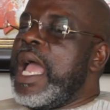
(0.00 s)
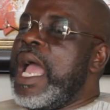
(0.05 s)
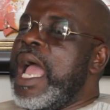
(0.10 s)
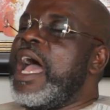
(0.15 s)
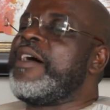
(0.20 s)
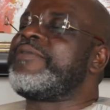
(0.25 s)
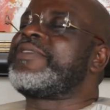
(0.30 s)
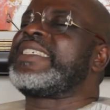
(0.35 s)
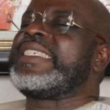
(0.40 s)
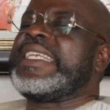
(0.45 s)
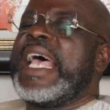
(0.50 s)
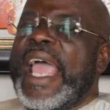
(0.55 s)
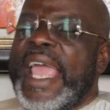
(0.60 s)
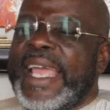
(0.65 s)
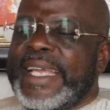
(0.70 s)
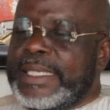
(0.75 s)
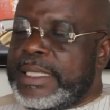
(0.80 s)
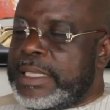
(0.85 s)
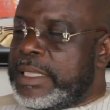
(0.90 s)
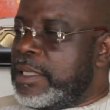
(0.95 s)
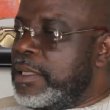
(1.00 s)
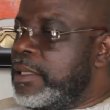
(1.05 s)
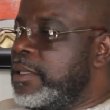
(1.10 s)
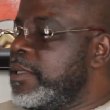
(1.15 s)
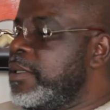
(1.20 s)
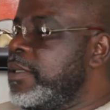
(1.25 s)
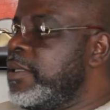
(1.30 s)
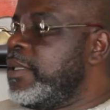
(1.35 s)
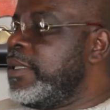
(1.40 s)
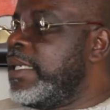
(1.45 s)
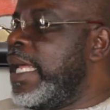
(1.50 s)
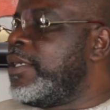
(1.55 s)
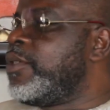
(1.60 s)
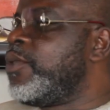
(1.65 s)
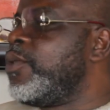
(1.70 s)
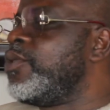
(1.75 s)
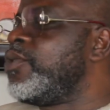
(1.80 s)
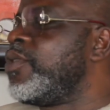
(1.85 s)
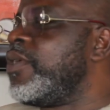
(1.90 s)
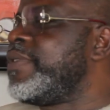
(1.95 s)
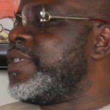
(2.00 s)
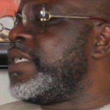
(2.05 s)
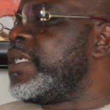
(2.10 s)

have signed that oath of